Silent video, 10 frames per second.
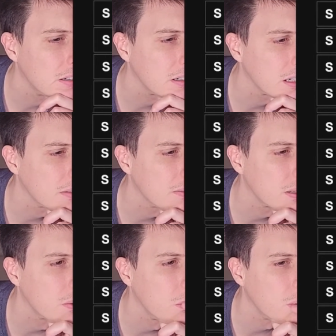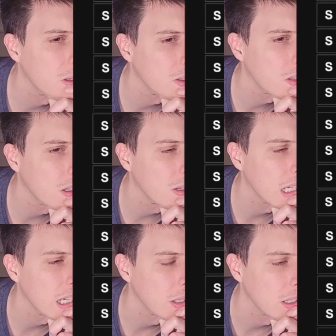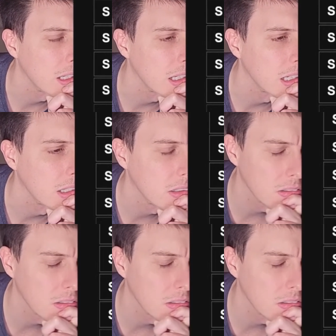Try to figure what's going on here.